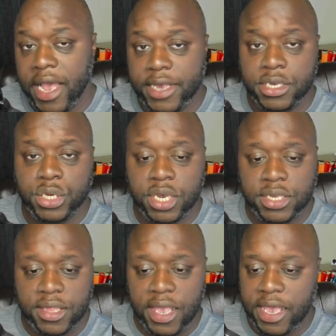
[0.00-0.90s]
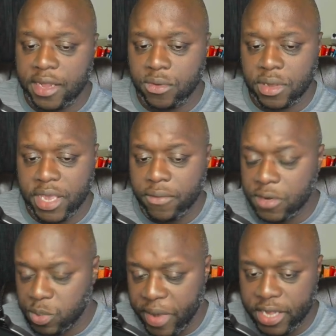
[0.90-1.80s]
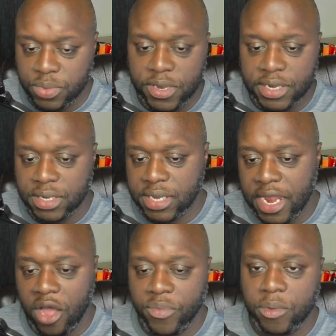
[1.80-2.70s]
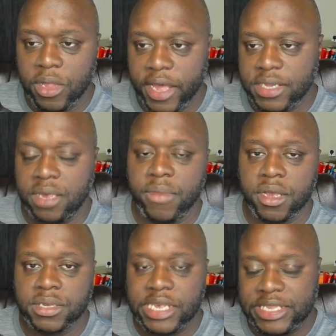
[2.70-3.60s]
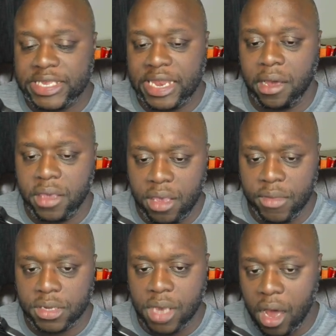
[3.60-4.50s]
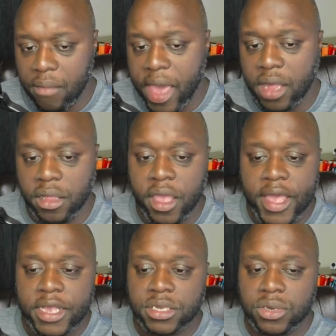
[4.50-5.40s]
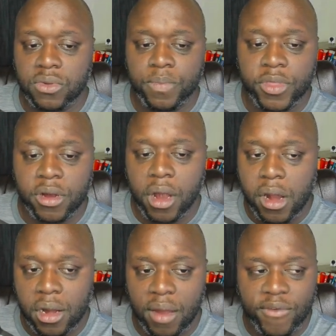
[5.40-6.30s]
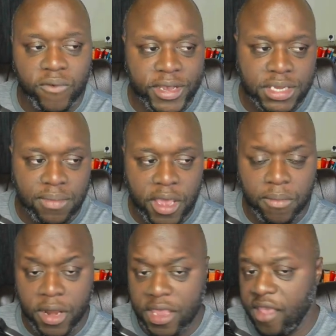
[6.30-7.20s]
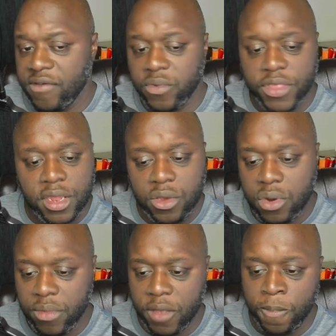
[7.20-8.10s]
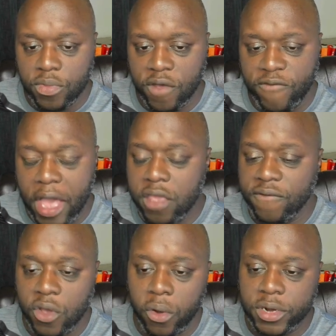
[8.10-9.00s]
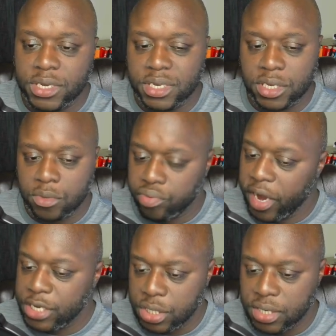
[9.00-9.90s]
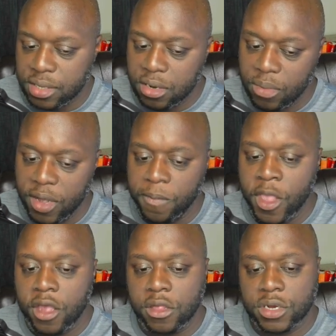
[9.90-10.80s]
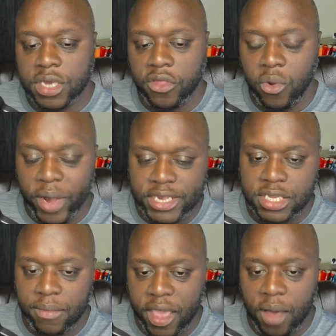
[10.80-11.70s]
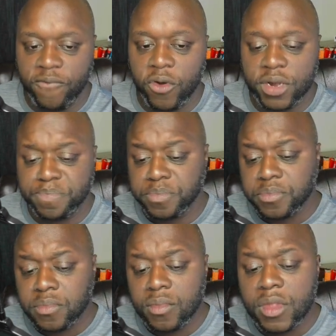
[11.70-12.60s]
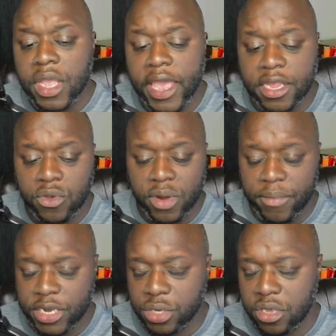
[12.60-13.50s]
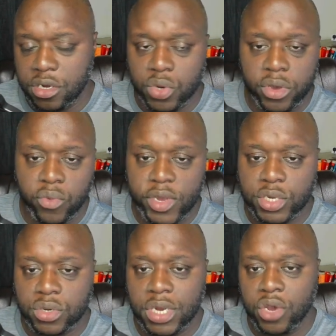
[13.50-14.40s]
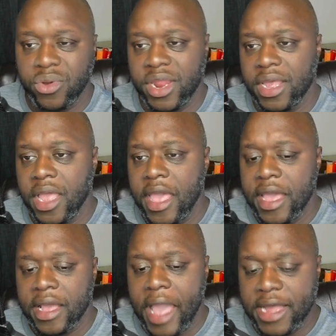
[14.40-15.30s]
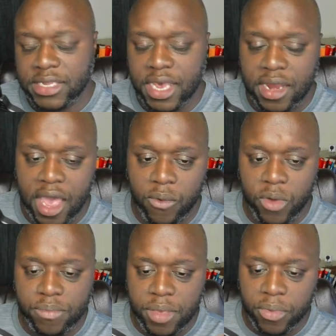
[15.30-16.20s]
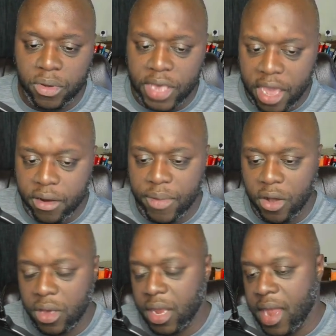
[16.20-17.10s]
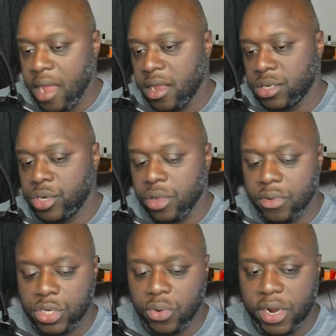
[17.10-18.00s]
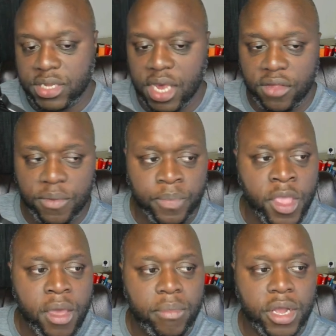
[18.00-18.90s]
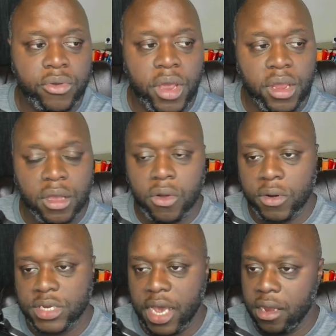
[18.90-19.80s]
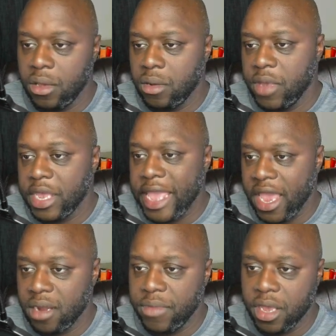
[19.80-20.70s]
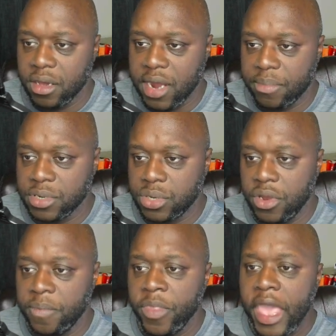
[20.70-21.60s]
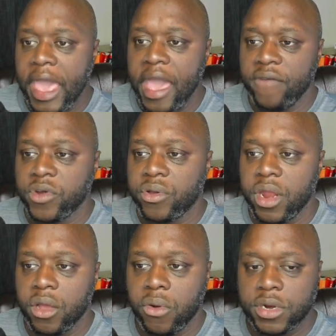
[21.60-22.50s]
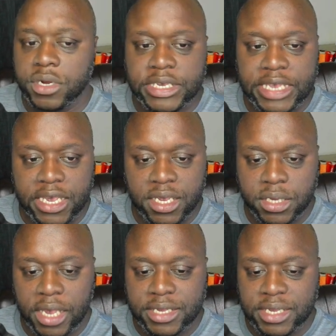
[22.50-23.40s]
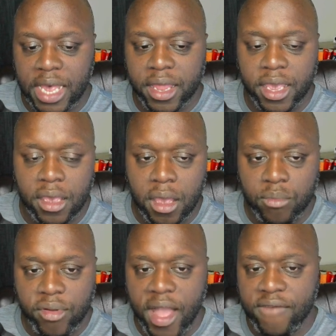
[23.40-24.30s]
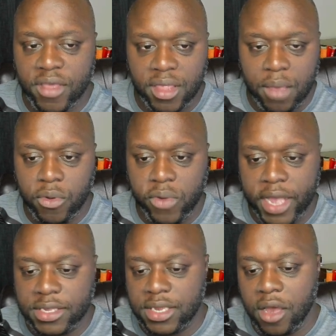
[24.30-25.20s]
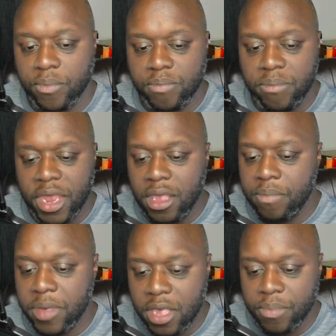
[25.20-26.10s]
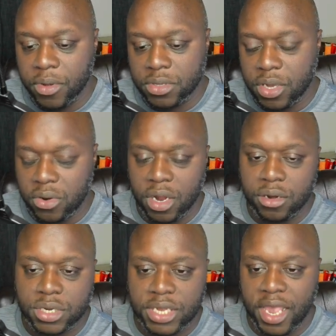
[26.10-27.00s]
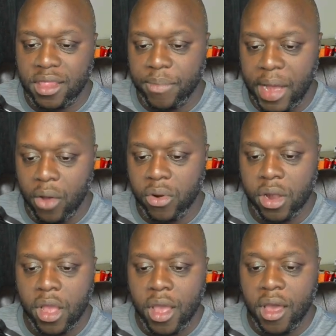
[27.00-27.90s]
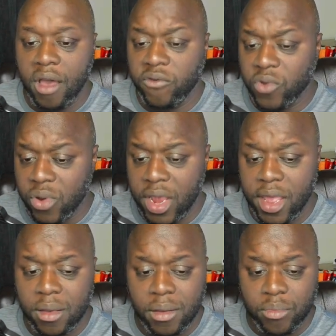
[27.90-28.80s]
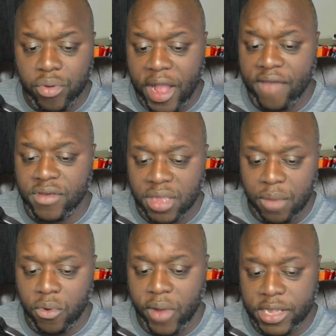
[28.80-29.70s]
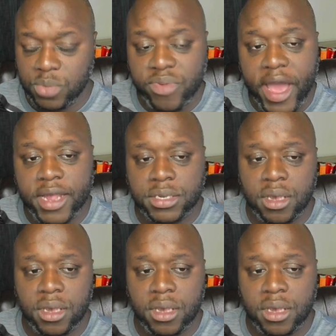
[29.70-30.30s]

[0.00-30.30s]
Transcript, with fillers: I suggest that they get GetResponse because it's going to help them collect emails and send out emails automatically. So there are a number of ways to make money even within Udemy. The value of the course is suppressed just a little bit. There's other ways to make up for it. And you want to make sure that you're doing your research and creating content on what people care about and not necessarily what you want to tell them. But creating a course on Udemy can be a good opportunity. After creating courses is selling private label rights. Now, many people don't understand the power of creating private label rights products.